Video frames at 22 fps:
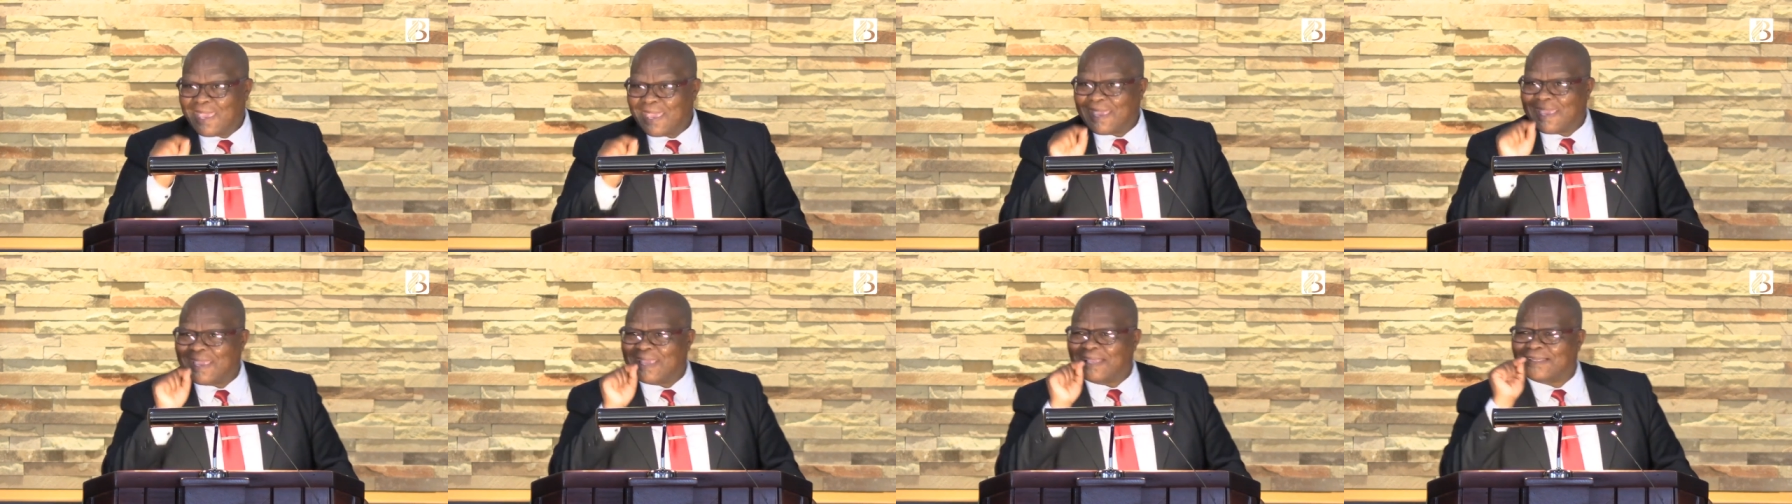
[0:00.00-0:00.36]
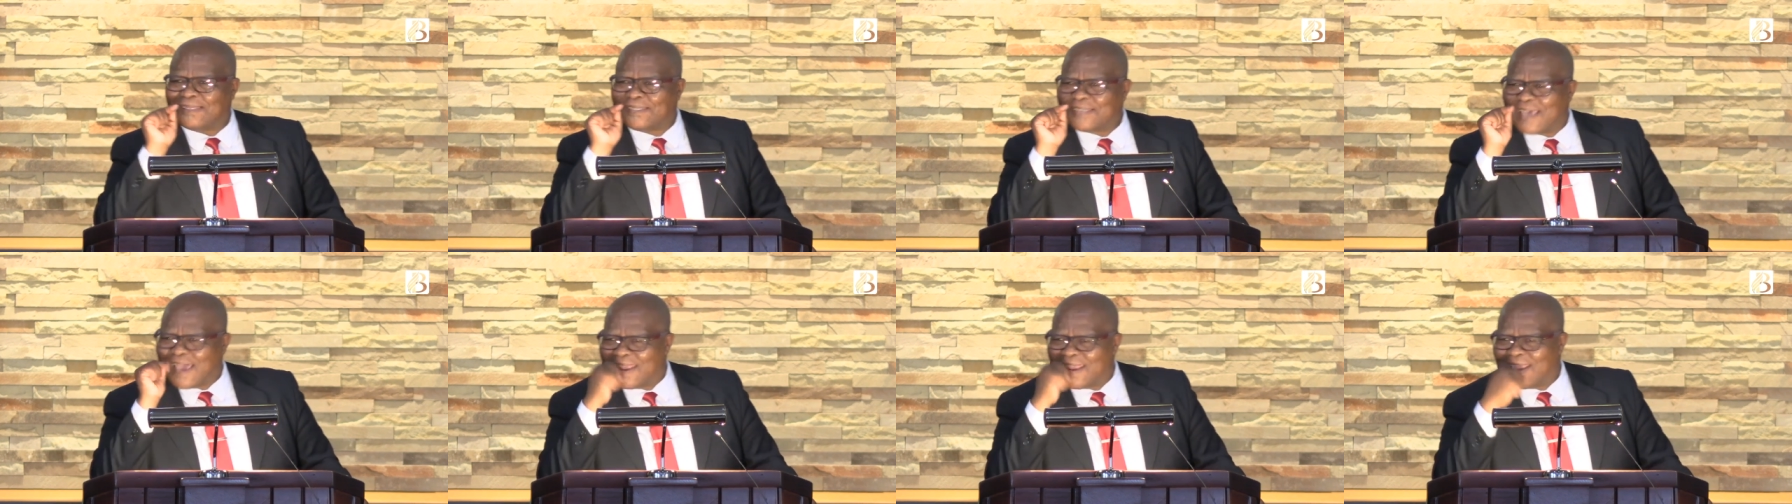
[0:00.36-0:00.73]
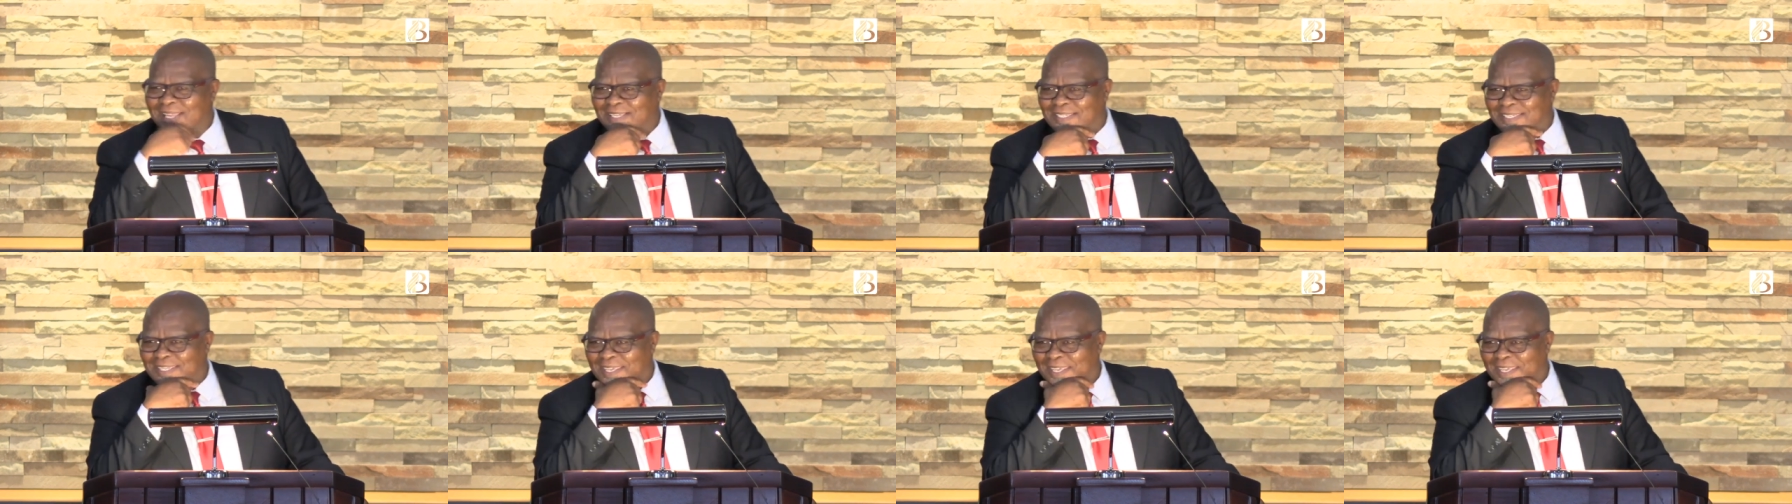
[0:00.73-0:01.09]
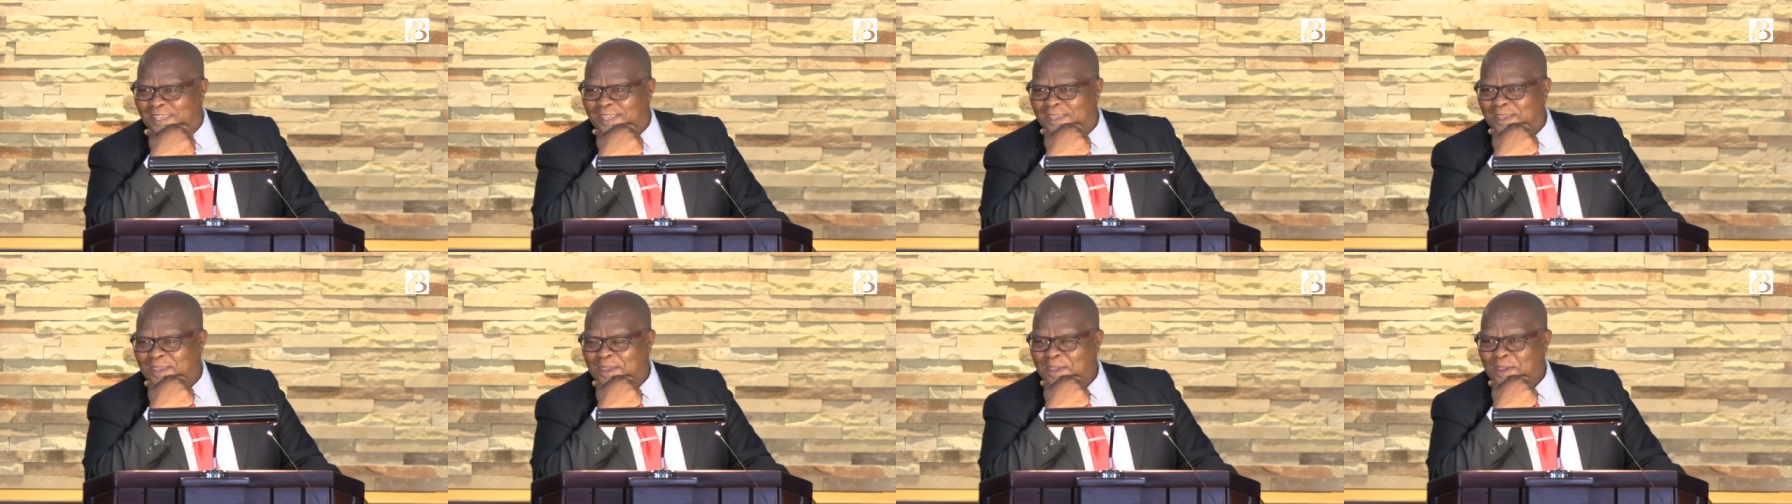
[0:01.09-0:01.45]
eternity
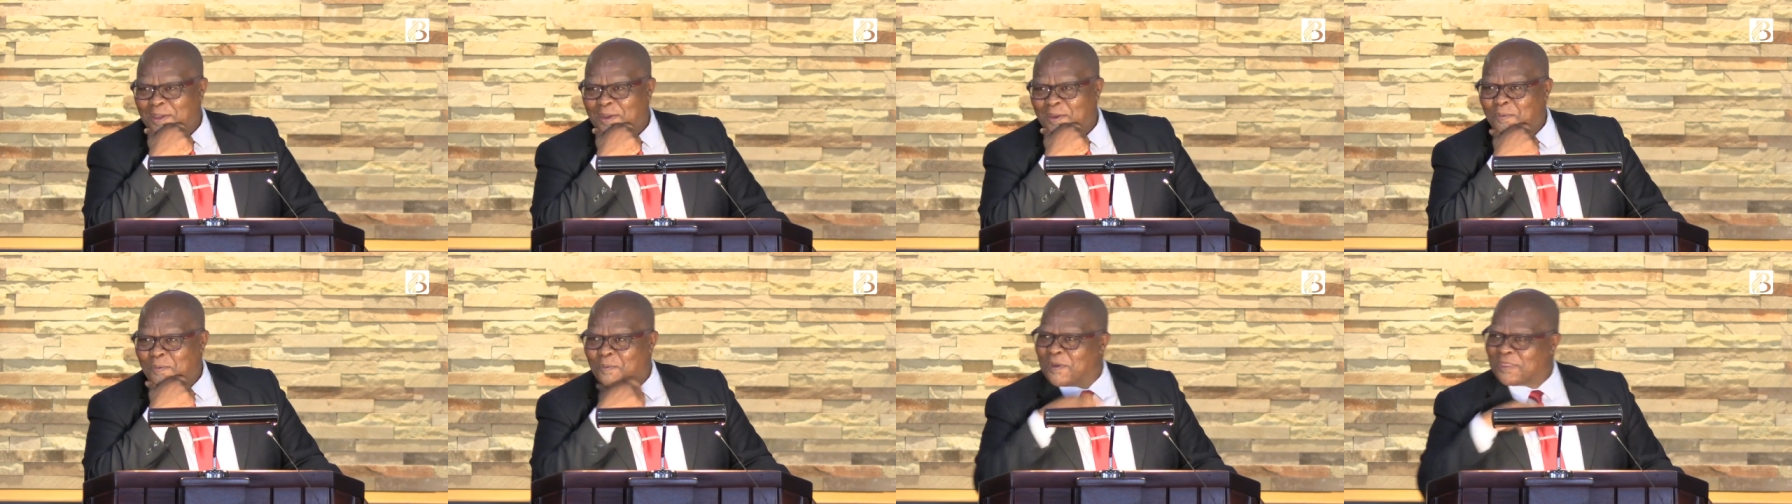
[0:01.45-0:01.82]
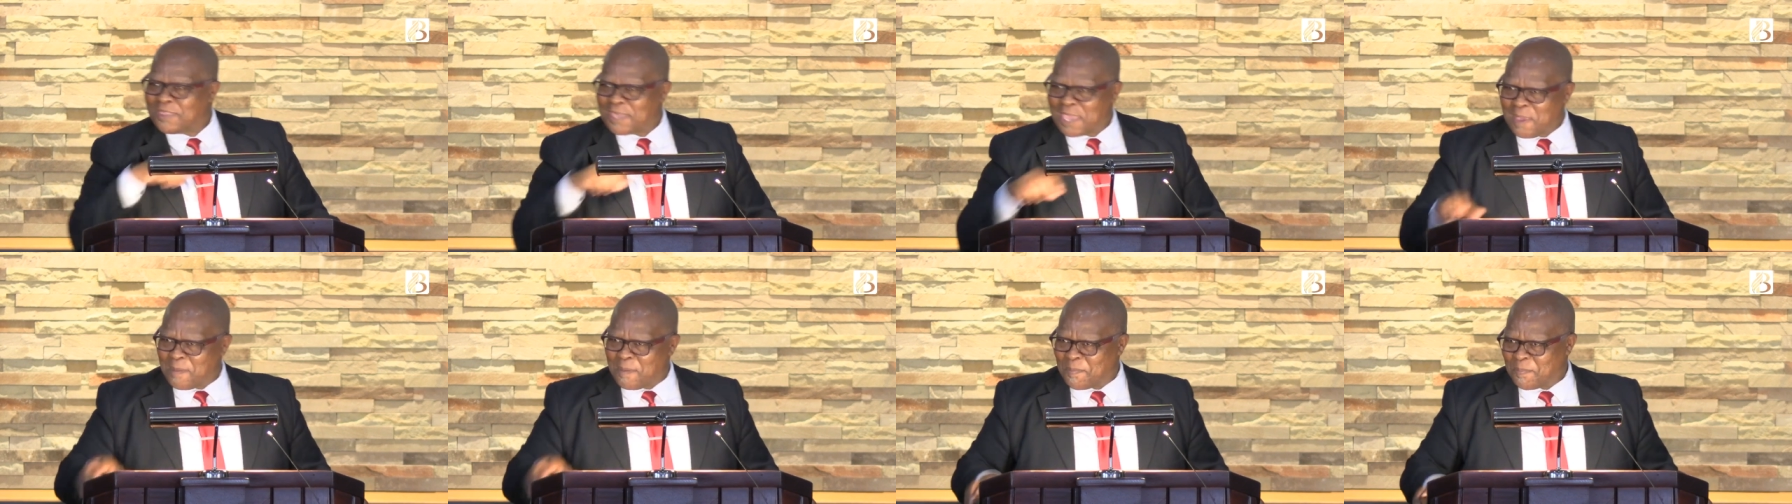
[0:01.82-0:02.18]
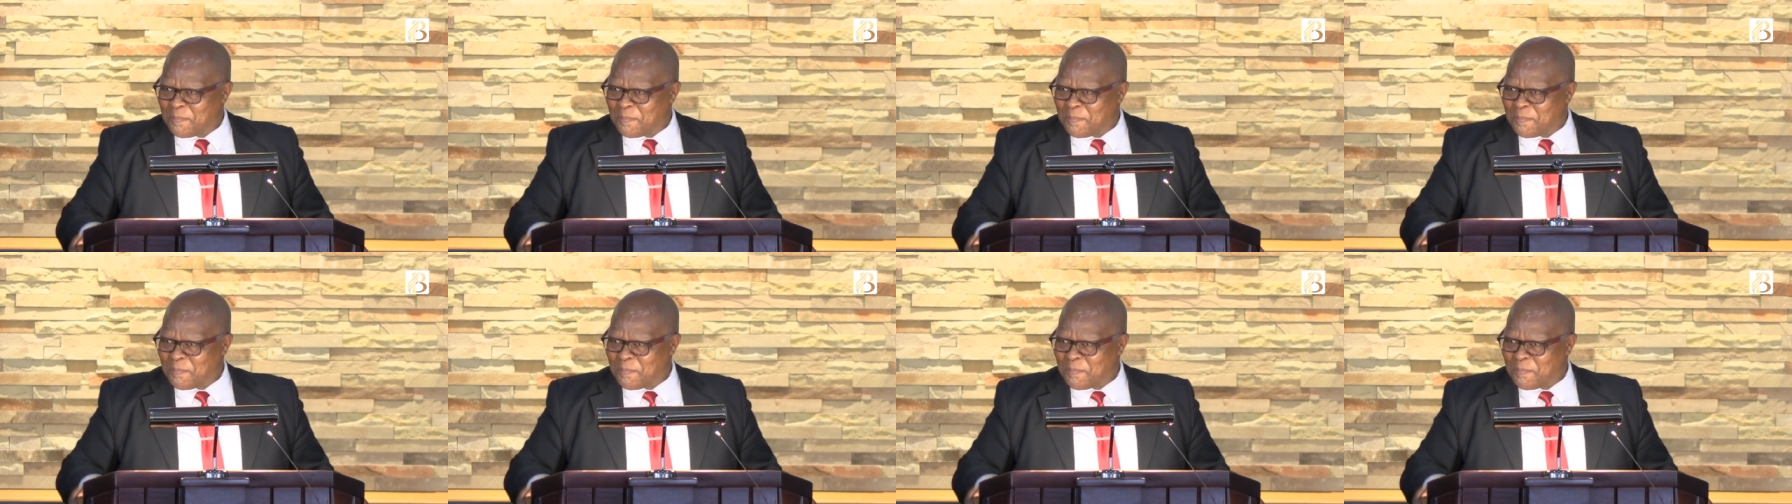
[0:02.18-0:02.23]
with Him.